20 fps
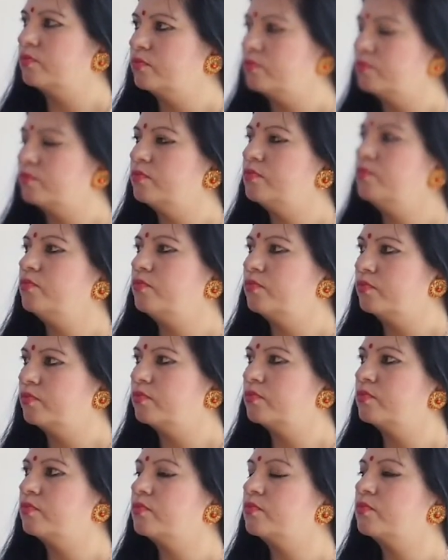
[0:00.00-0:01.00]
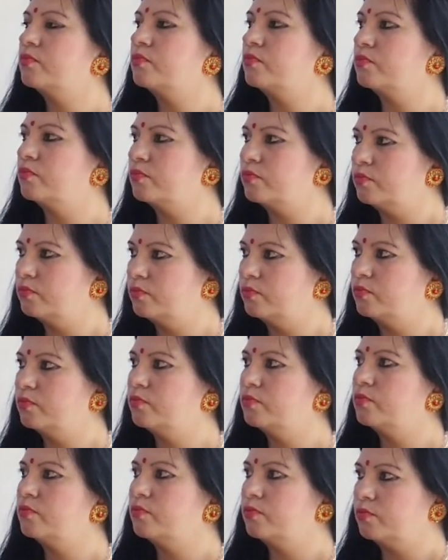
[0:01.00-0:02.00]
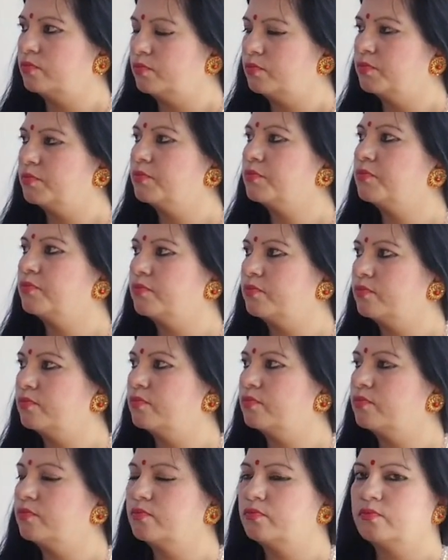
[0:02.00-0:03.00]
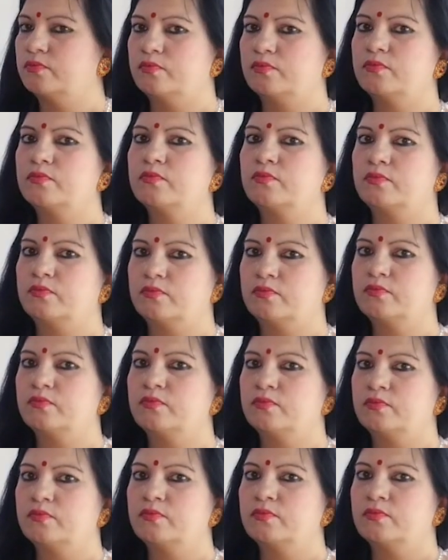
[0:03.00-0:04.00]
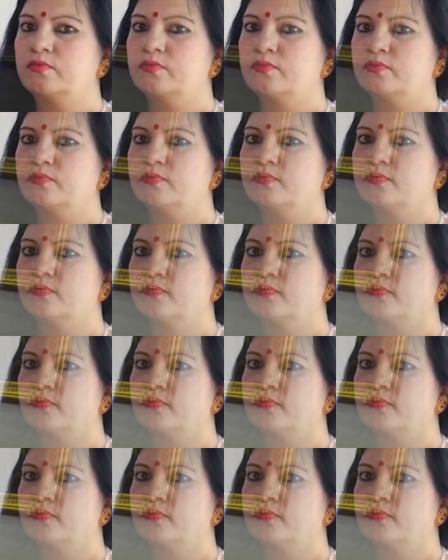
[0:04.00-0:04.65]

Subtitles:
(silent)